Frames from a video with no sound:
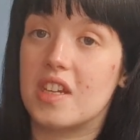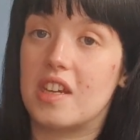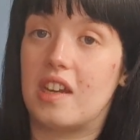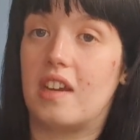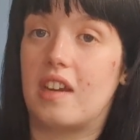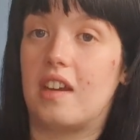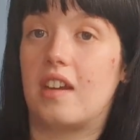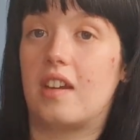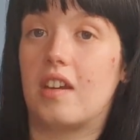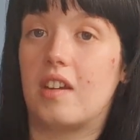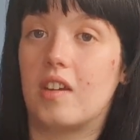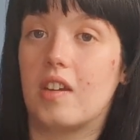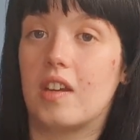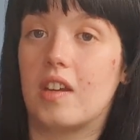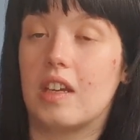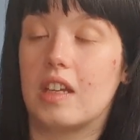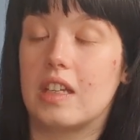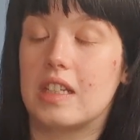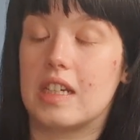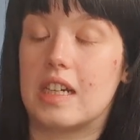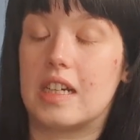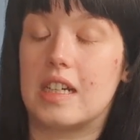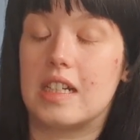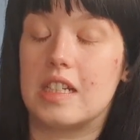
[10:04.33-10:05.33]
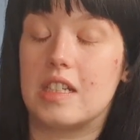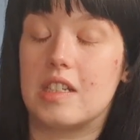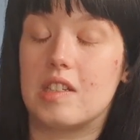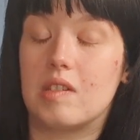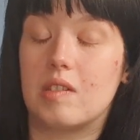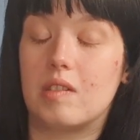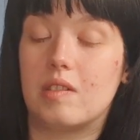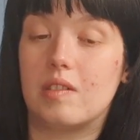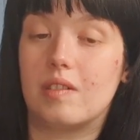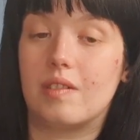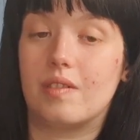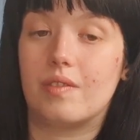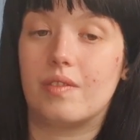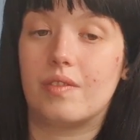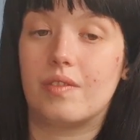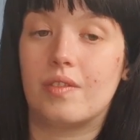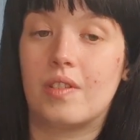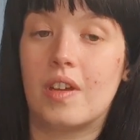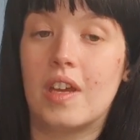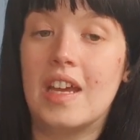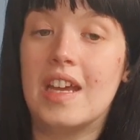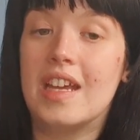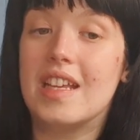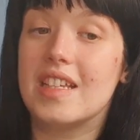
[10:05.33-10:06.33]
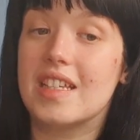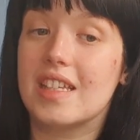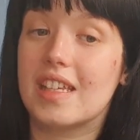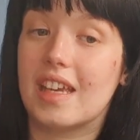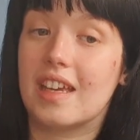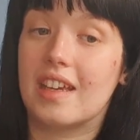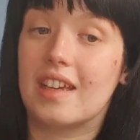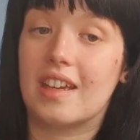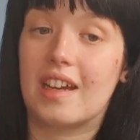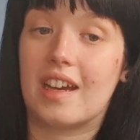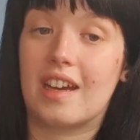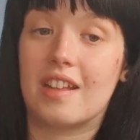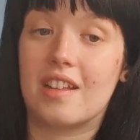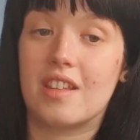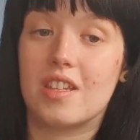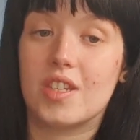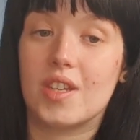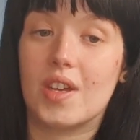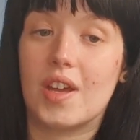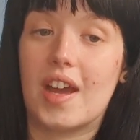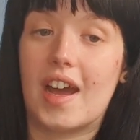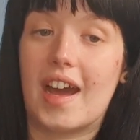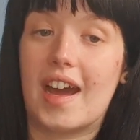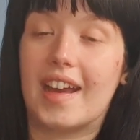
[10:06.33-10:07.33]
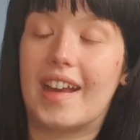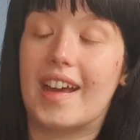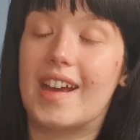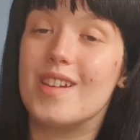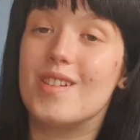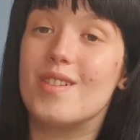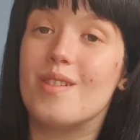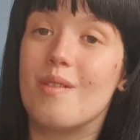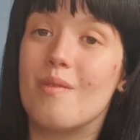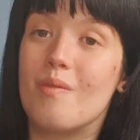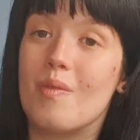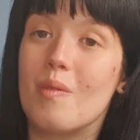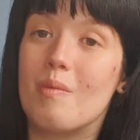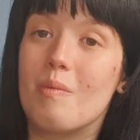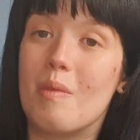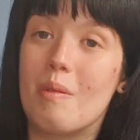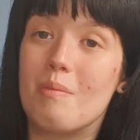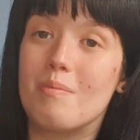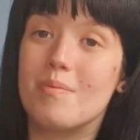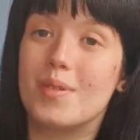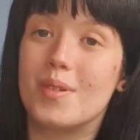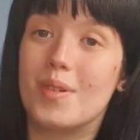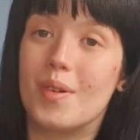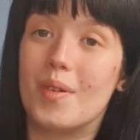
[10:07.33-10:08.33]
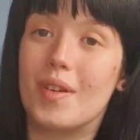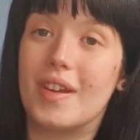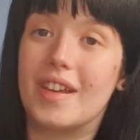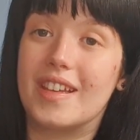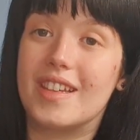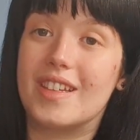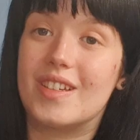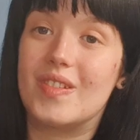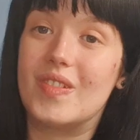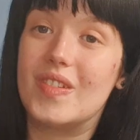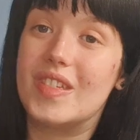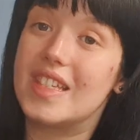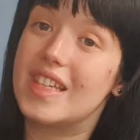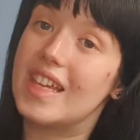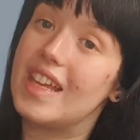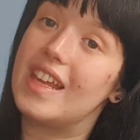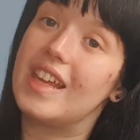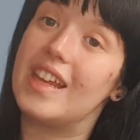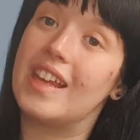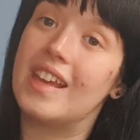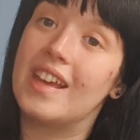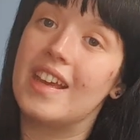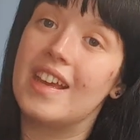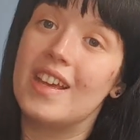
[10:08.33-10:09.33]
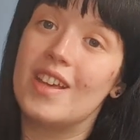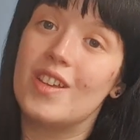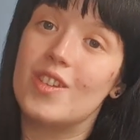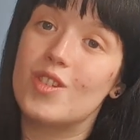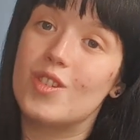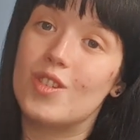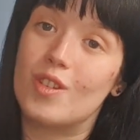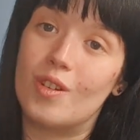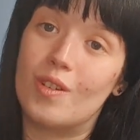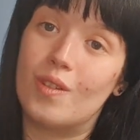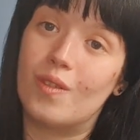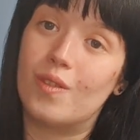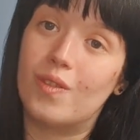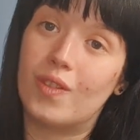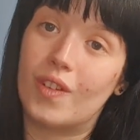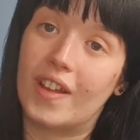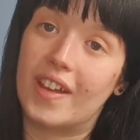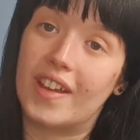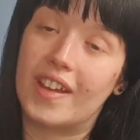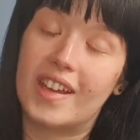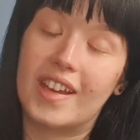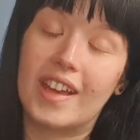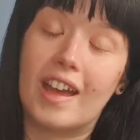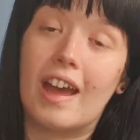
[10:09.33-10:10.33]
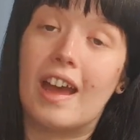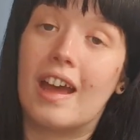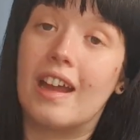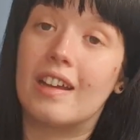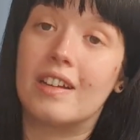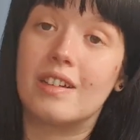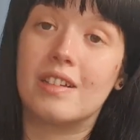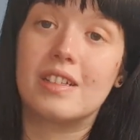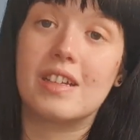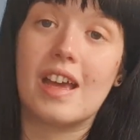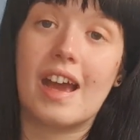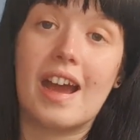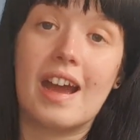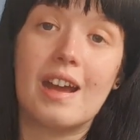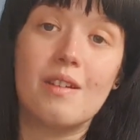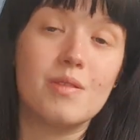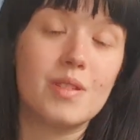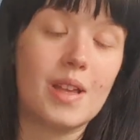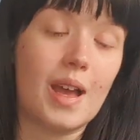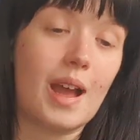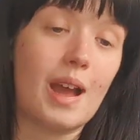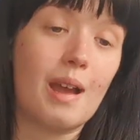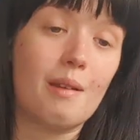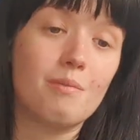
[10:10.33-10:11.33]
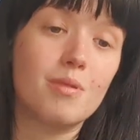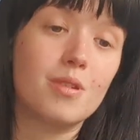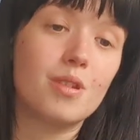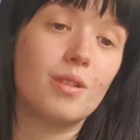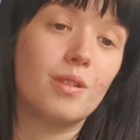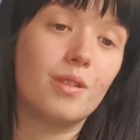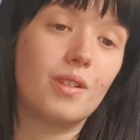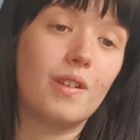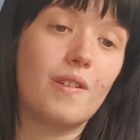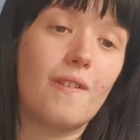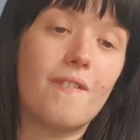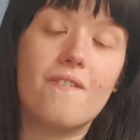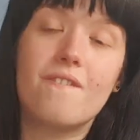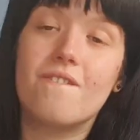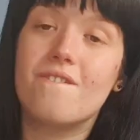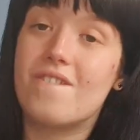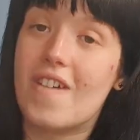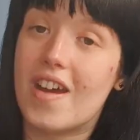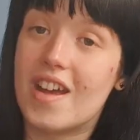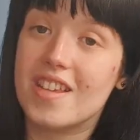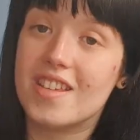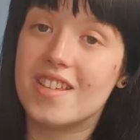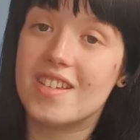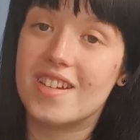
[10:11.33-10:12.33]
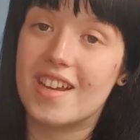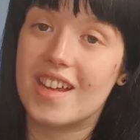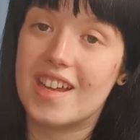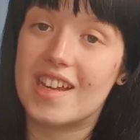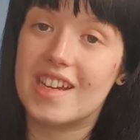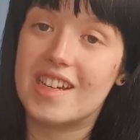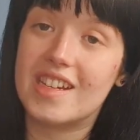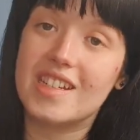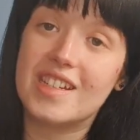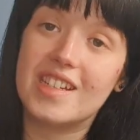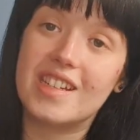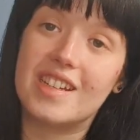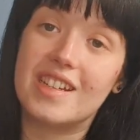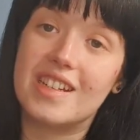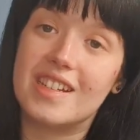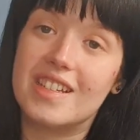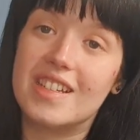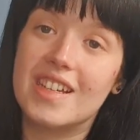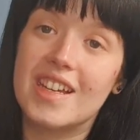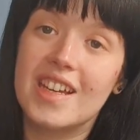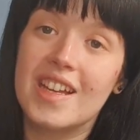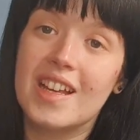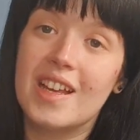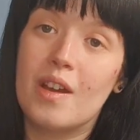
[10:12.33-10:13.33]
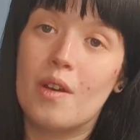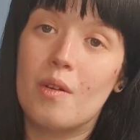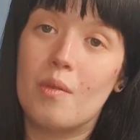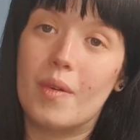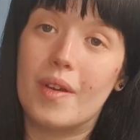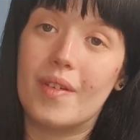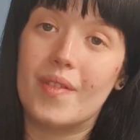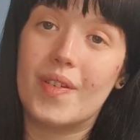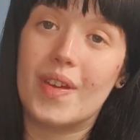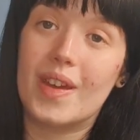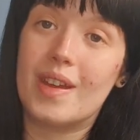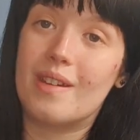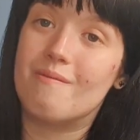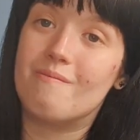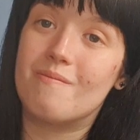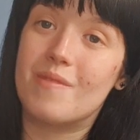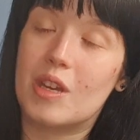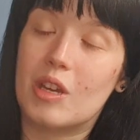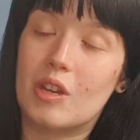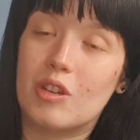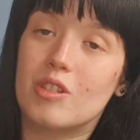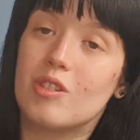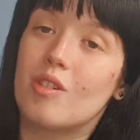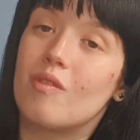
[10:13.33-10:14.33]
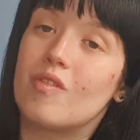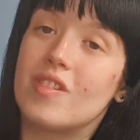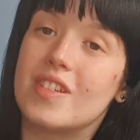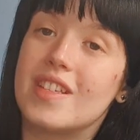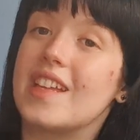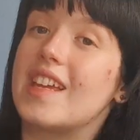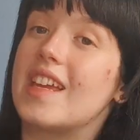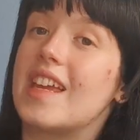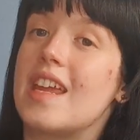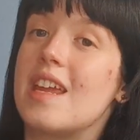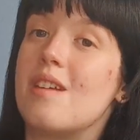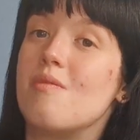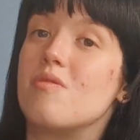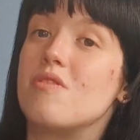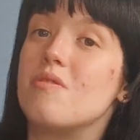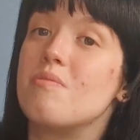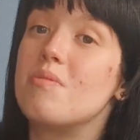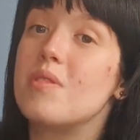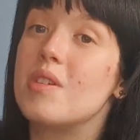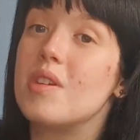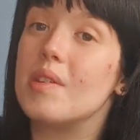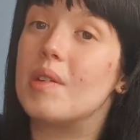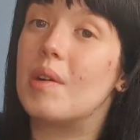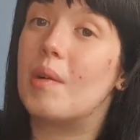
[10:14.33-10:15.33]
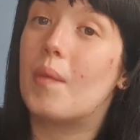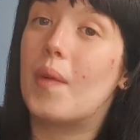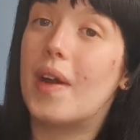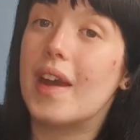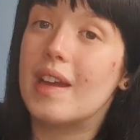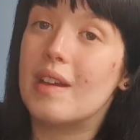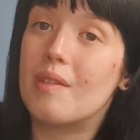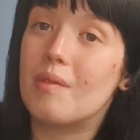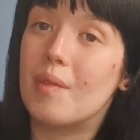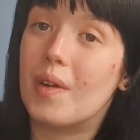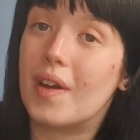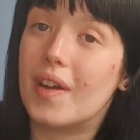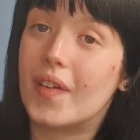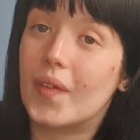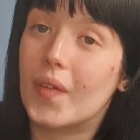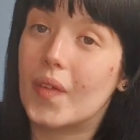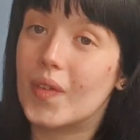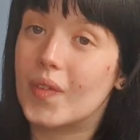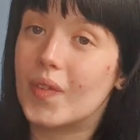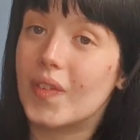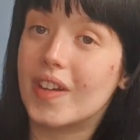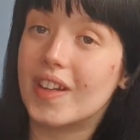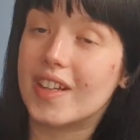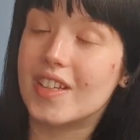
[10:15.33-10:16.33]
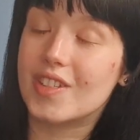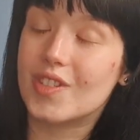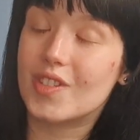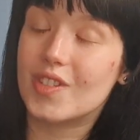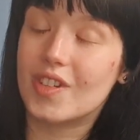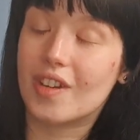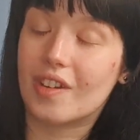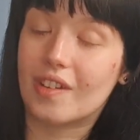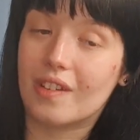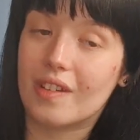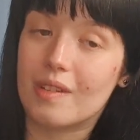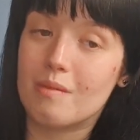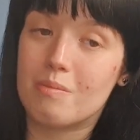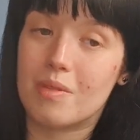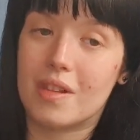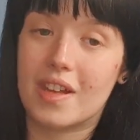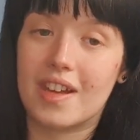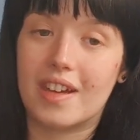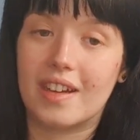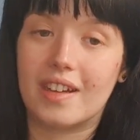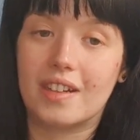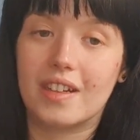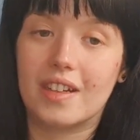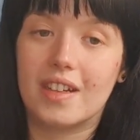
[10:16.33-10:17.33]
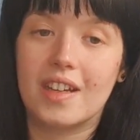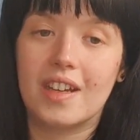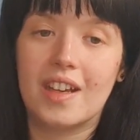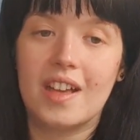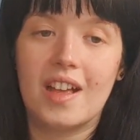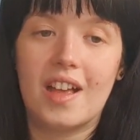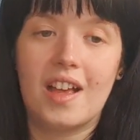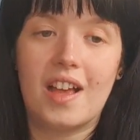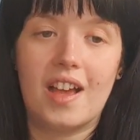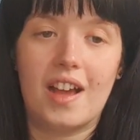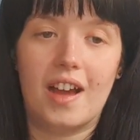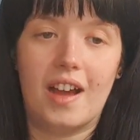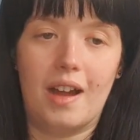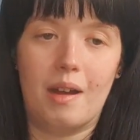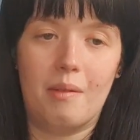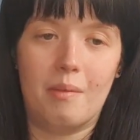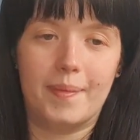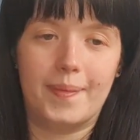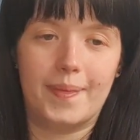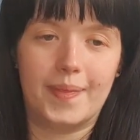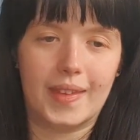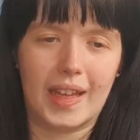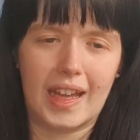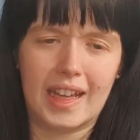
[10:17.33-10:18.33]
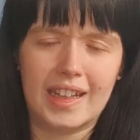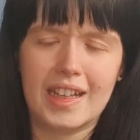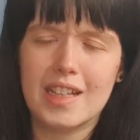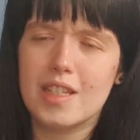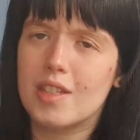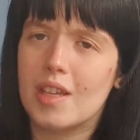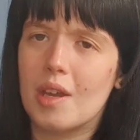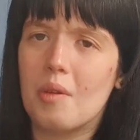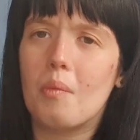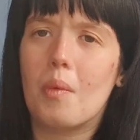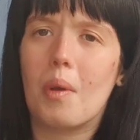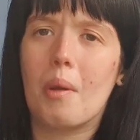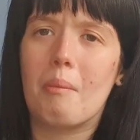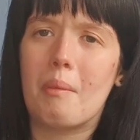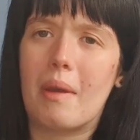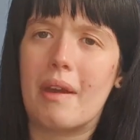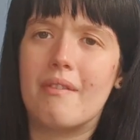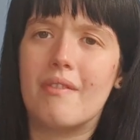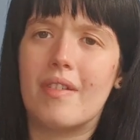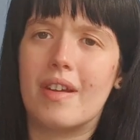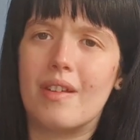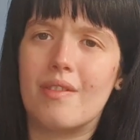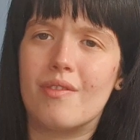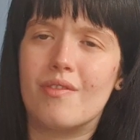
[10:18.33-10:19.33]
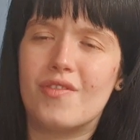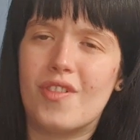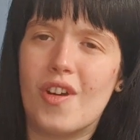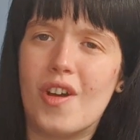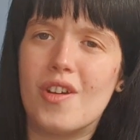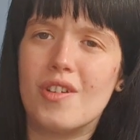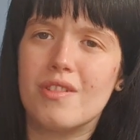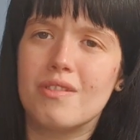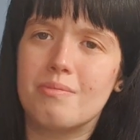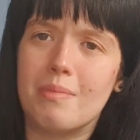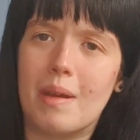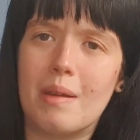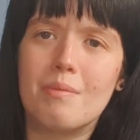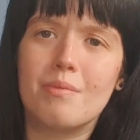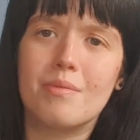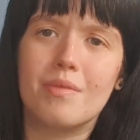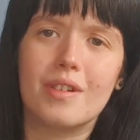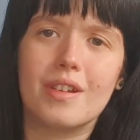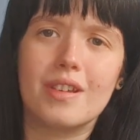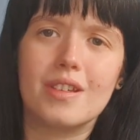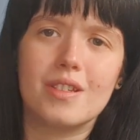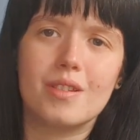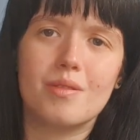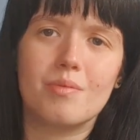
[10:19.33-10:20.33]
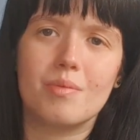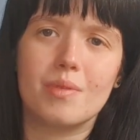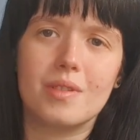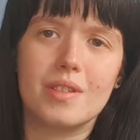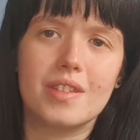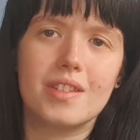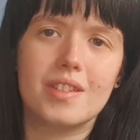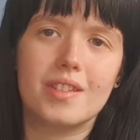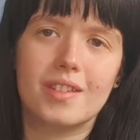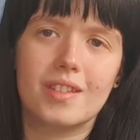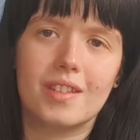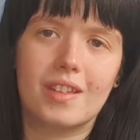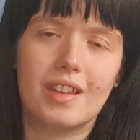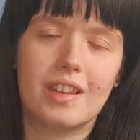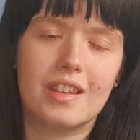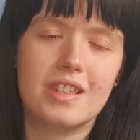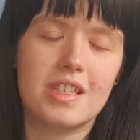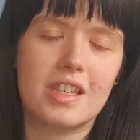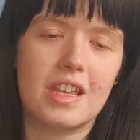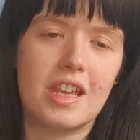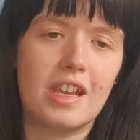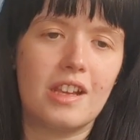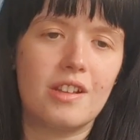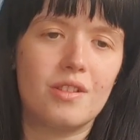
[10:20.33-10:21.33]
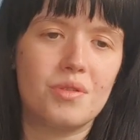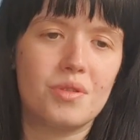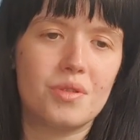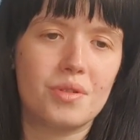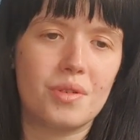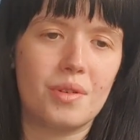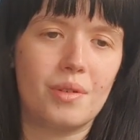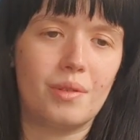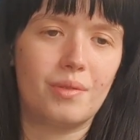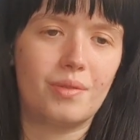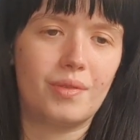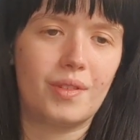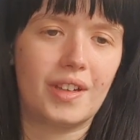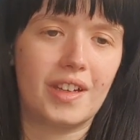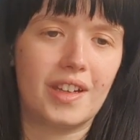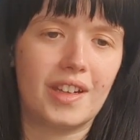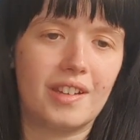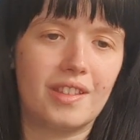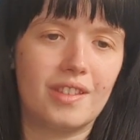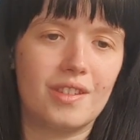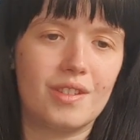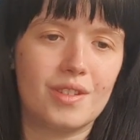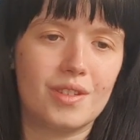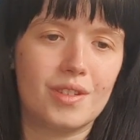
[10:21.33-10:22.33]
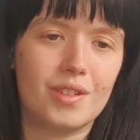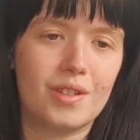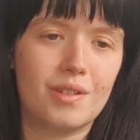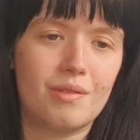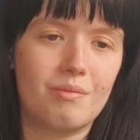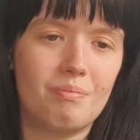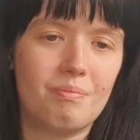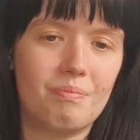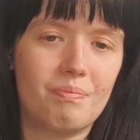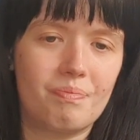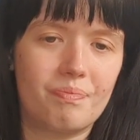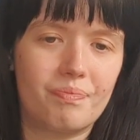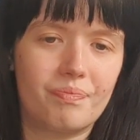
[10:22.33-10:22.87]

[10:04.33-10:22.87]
He died of skin cancer, and I do remember going to see Snowflake, and I was absolutely fascinated with him because obviously he was pure white, while gorillas are generally black. And that's like one of my very first memories, was seeing Snowflake in the zoo.